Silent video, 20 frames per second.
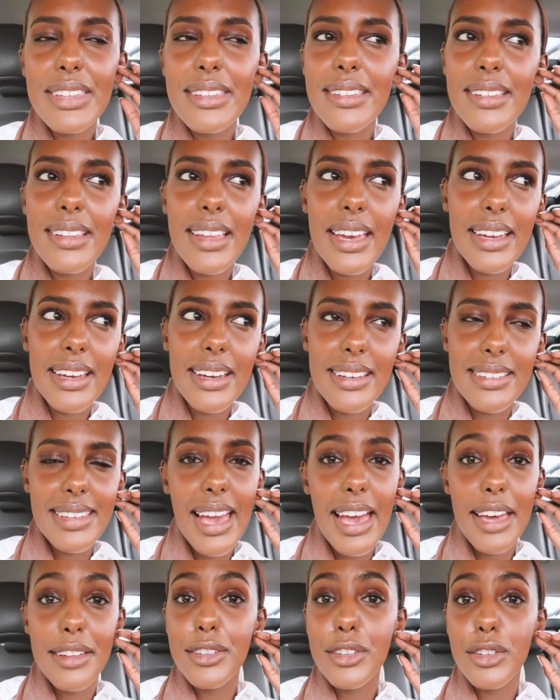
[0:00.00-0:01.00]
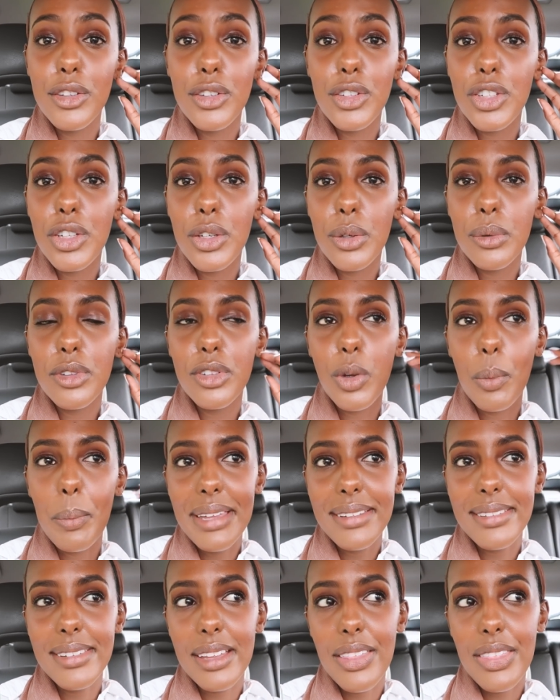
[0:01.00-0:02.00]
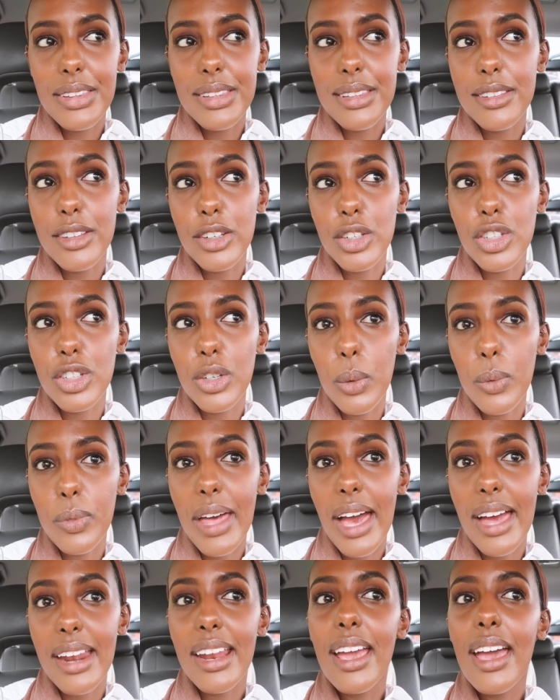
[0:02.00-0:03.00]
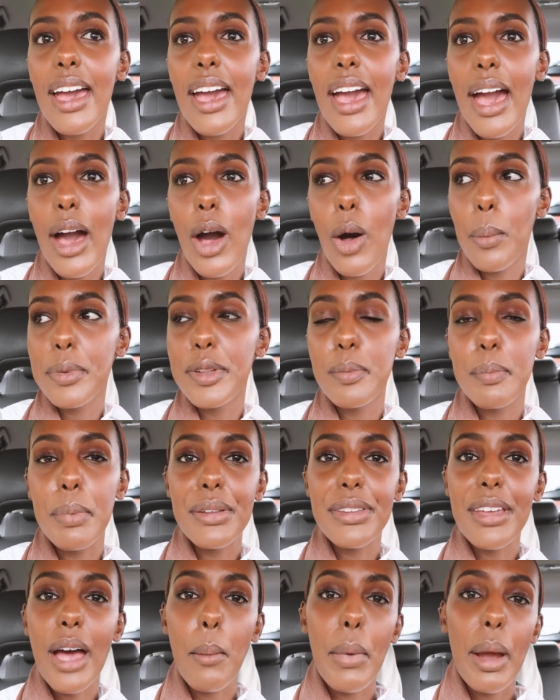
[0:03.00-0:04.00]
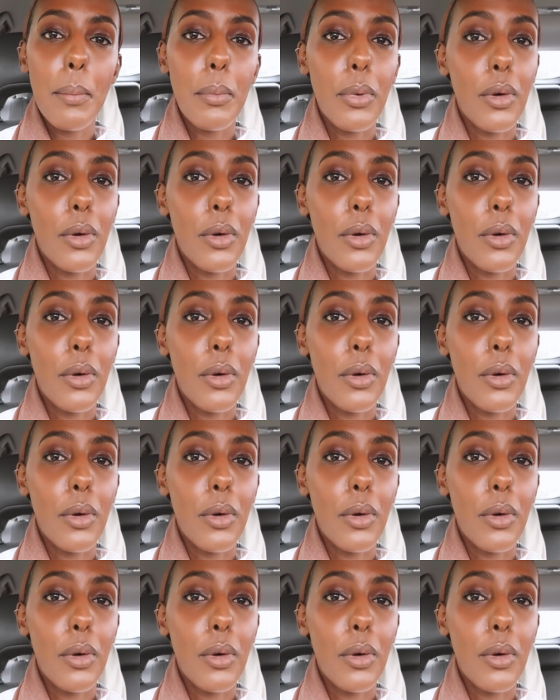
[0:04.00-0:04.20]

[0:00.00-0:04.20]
This is like a test shoot, so basically this is a shoot that helps build out my